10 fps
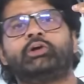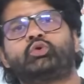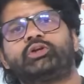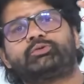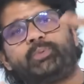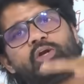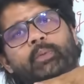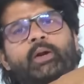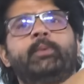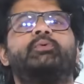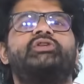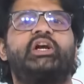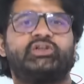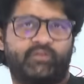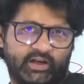So the speed of Brahmaputra
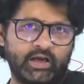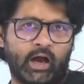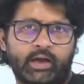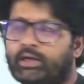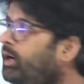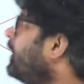is very high here.